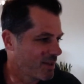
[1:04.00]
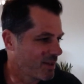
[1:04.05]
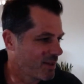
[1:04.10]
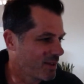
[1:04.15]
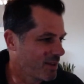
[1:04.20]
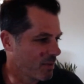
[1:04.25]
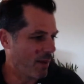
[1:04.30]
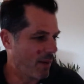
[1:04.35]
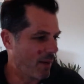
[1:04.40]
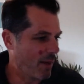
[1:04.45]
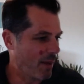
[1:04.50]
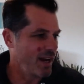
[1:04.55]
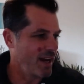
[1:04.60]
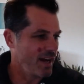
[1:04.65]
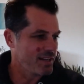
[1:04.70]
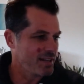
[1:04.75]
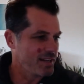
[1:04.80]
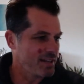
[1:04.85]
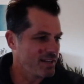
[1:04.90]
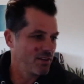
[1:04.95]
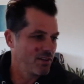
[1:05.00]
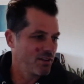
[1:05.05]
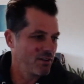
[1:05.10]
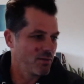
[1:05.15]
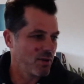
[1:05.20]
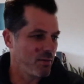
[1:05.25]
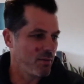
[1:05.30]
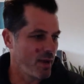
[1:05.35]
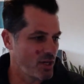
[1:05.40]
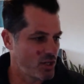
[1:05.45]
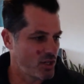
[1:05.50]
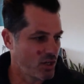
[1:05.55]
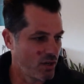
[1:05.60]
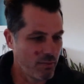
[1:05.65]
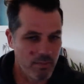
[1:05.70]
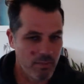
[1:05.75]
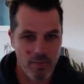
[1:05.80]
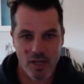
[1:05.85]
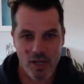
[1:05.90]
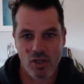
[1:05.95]
Keep them coming, guys. I want to make
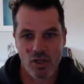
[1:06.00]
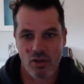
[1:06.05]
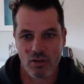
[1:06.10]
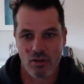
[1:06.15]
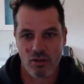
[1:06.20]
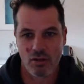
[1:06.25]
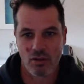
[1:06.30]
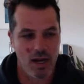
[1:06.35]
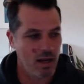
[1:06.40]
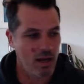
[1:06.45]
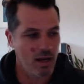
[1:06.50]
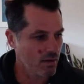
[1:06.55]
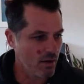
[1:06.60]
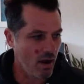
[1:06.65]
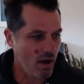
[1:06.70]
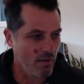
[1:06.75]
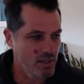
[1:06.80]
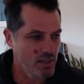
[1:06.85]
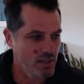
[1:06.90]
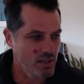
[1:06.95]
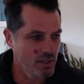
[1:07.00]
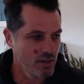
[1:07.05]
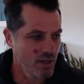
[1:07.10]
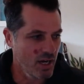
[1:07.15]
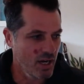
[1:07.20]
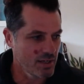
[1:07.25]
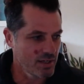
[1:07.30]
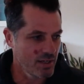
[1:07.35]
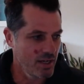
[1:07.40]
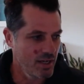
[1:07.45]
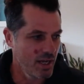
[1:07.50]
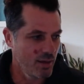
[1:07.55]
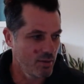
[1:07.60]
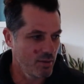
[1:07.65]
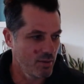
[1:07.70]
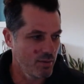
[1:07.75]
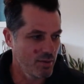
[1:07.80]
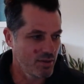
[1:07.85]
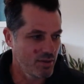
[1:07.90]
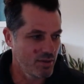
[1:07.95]
sure. Obviously, you guys can hear
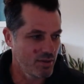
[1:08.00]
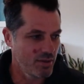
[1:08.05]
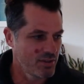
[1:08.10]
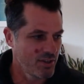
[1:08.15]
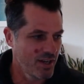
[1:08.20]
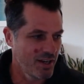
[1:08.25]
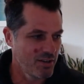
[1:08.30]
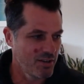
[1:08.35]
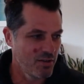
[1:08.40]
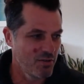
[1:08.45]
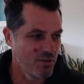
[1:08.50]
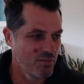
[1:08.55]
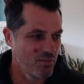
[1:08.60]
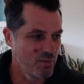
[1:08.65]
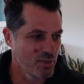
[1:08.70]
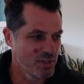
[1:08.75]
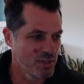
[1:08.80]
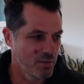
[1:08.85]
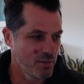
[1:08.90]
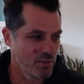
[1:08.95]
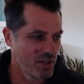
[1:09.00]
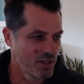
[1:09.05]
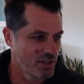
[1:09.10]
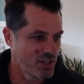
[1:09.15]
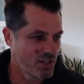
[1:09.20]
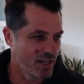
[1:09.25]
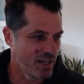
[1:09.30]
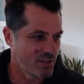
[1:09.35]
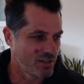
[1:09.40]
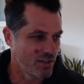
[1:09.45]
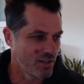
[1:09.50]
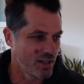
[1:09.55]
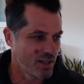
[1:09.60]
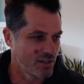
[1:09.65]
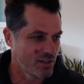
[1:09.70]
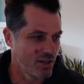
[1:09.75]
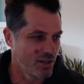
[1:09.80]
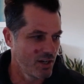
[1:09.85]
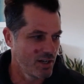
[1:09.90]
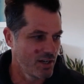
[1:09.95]
me because you put something in the chat, so
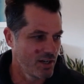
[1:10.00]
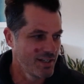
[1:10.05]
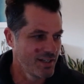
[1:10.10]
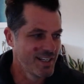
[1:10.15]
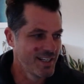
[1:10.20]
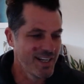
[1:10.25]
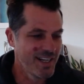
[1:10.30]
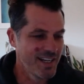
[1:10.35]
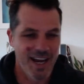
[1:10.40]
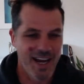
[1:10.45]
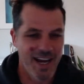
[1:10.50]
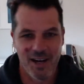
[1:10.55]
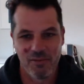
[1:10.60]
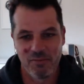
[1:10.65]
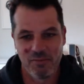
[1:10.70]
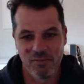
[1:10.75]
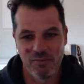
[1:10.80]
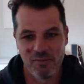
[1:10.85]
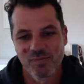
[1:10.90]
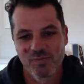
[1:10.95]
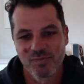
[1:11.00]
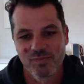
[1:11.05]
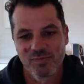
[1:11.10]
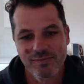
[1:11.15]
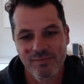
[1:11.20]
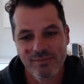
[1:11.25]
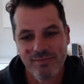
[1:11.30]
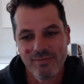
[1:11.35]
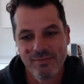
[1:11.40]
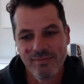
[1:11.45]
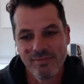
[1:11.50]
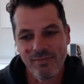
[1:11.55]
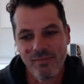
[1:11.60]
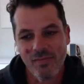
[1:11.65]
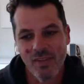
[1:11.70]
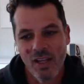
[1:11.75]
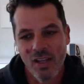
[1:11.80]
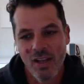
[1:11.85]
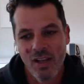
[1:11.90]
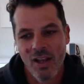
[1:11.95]
that's good. All
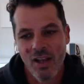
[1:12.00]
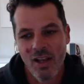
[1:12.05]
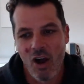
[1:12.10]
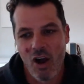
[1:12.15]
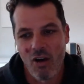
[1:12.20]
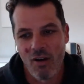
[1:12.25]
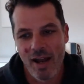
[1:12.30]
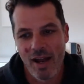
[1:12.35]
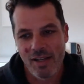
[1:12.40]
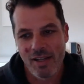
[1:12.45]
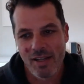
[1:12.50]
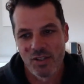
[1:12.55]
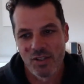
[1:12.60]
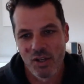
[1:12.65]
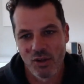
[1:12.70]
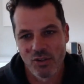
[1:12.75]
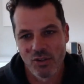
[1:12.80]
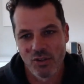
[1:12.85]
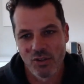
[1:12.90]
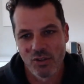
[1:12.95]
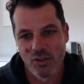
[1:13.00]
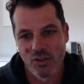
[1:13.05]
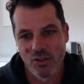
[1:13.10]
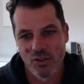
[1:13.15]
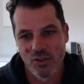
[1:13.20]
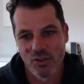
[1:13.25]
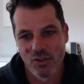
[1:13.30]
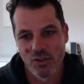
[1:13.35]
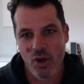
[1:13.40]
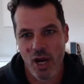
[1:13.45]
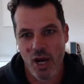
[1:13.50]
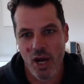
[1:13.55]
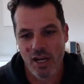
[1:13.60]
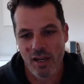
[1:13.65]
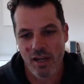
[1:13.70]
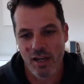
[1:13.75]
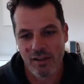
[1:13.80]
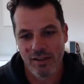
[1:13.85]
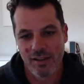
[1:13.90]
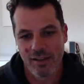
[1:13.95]
right, so today's
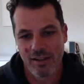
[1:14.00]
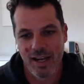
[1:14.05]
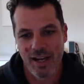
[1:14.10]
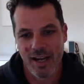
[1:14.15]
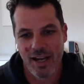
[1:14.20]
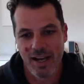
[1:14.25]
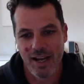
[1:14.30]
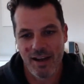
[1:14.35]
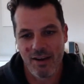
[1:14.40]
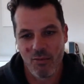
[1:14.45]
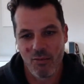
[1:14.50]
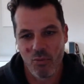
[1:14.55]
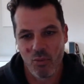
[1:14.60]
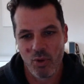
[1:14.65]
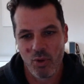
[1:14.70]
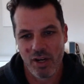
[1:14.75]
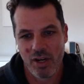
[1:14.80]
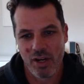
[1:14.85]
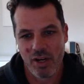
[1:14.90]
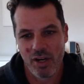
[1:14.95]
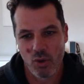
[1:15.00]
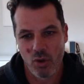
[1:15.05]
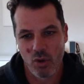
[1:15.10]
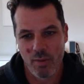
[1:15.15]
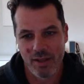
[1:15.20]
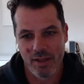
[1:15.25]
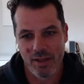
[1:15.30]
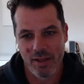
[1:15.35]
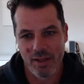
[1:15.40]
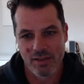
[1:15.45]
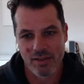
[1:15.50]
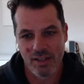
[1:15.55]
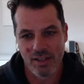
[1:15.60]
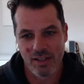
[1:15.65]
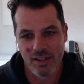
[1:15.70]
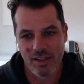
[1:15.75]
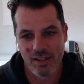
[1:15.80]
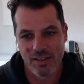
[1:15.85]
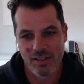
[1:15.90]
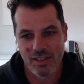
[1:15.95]
training, we're going to talk about
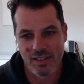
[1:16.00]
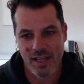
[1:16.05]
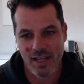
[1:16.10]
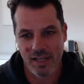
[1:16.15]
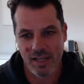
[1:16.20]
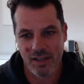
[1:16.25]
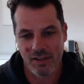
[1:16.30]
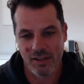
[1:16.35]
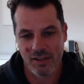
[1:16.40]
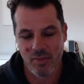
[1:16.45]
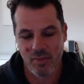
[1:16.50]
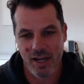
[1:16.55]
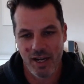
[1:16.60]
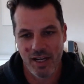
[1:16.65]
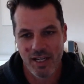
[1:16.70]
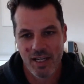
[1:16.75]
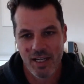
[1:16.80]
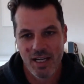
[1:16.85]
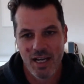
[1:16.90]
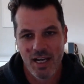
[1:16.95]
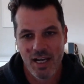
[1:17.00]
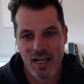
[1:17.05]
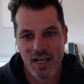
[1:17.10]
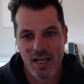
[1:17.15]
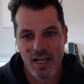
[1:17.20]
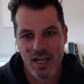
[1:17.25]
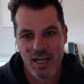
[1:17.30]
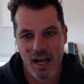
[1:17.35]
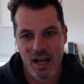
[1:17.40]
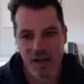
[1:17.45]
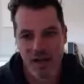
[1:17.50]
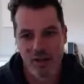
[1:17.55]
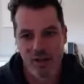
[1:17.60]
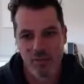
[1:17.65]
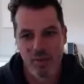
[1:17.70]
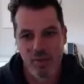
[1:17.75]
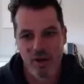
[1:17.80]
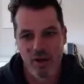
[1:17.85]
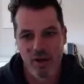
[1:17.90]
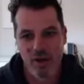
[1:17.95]
this in a second, but a
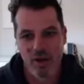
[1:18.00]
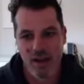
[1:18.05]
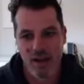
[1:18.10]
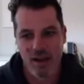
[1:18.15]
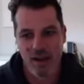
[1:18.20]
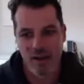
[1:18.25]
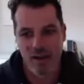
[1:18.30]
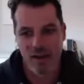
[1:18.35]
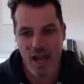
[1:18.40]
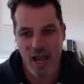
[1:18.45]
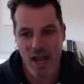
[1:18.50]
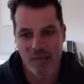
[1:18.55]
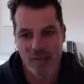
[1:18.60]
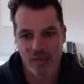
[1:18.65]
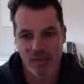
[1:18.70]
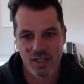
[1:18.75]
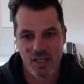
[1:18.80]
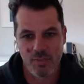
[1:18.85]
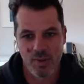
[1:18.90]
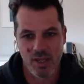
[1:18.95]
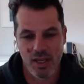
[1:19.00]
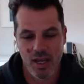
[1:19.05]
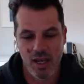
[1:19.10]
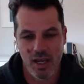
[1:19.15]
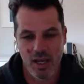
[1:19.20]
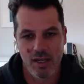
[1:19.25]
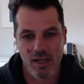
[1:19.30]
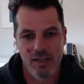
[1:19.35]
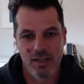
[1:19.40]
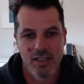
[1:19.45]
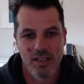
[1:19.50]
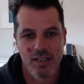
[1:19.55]
little bit of housekeeping here.